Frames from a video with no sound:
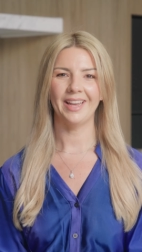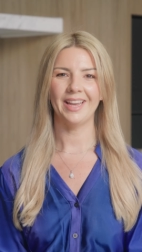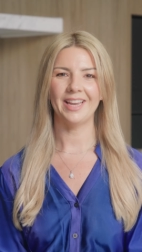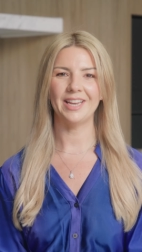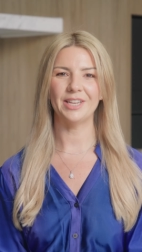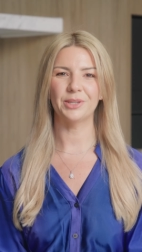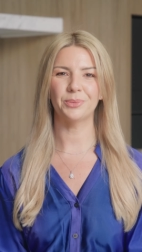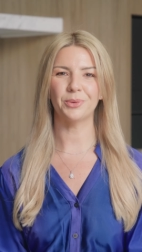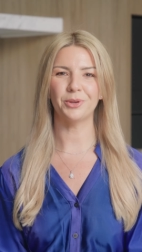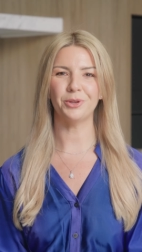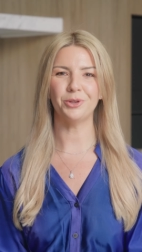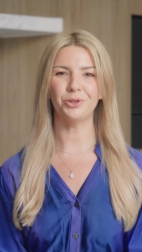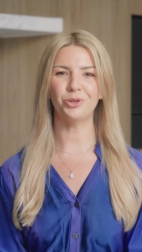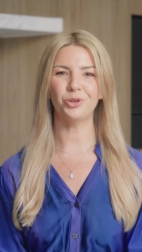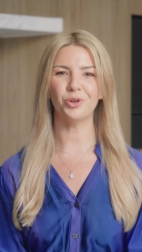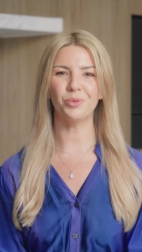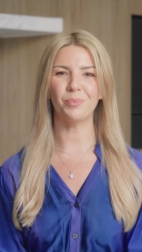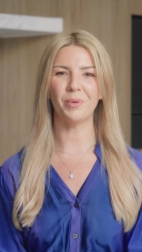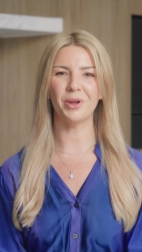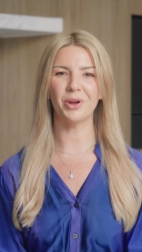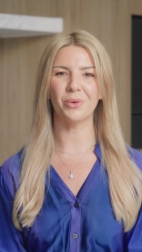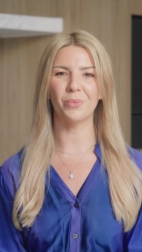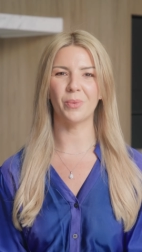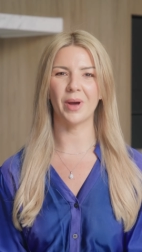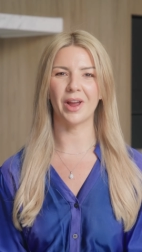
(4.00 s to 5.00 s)
Here's what you should
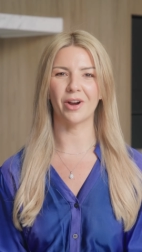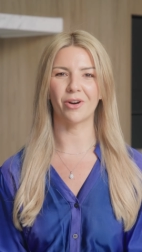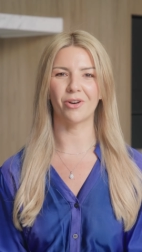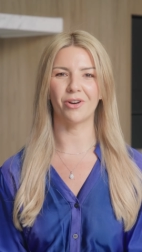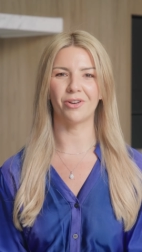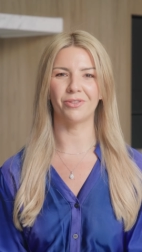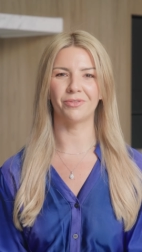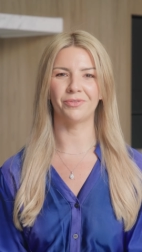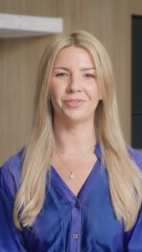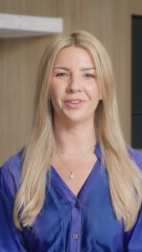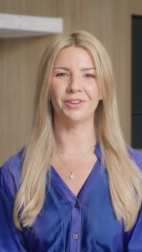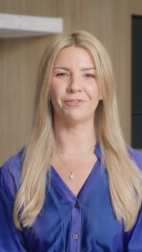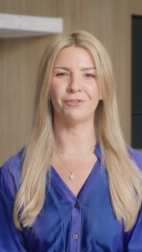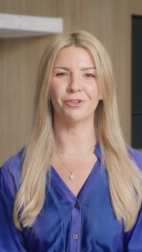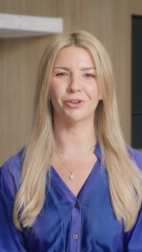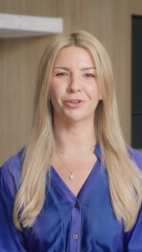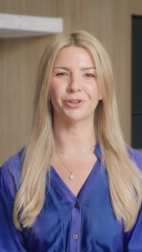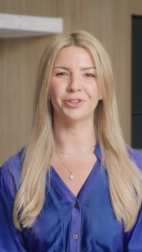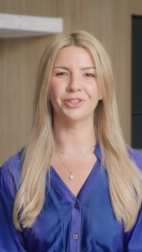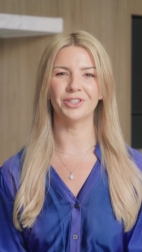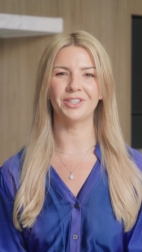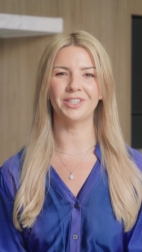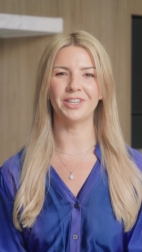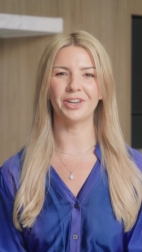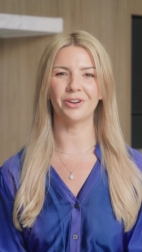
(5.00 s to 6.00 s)
be aware of if you're
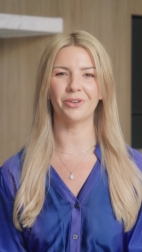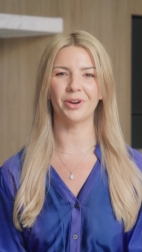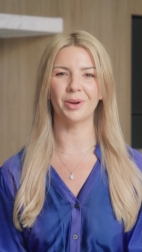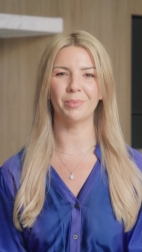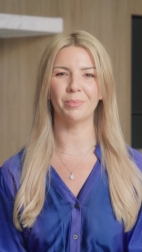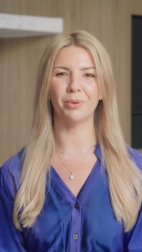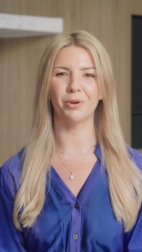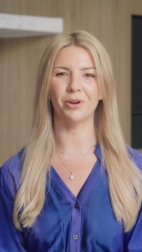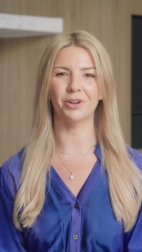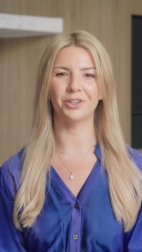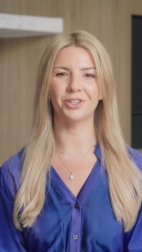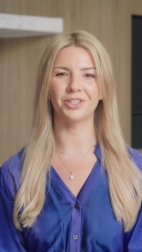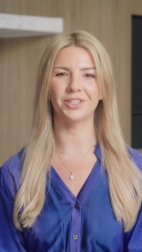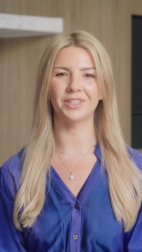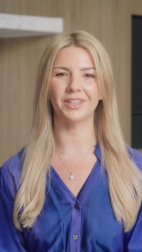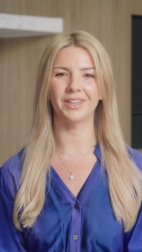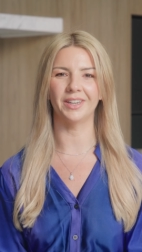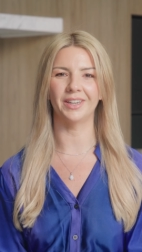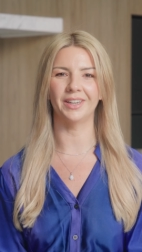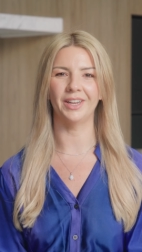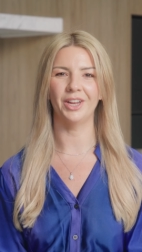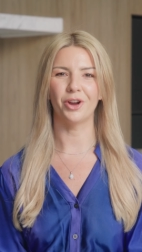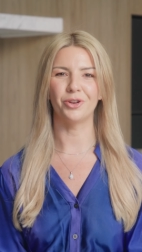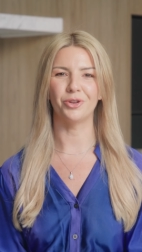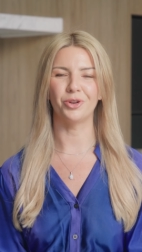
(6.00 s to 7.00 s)
considering
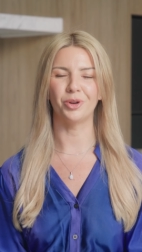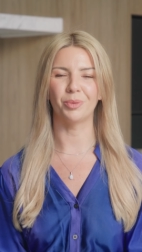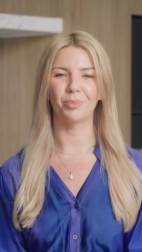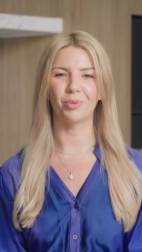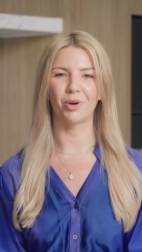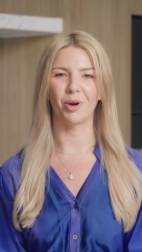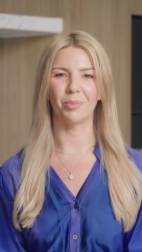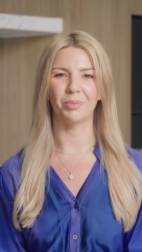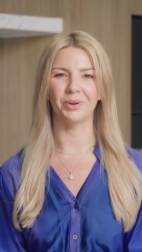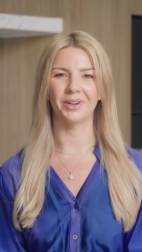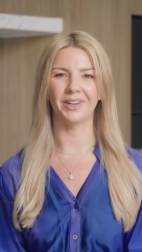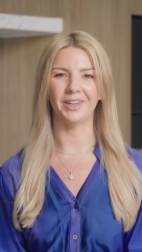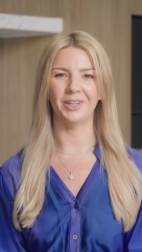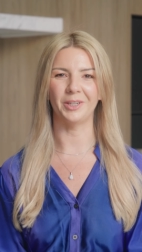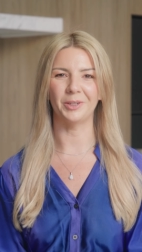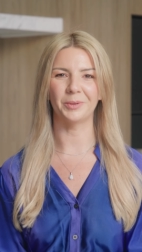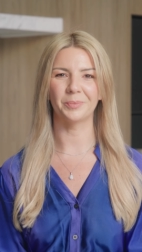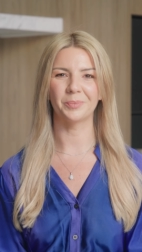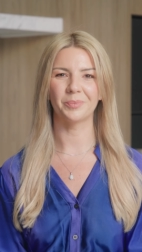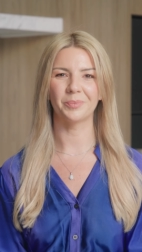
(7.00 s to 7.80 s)
purchasing a new property.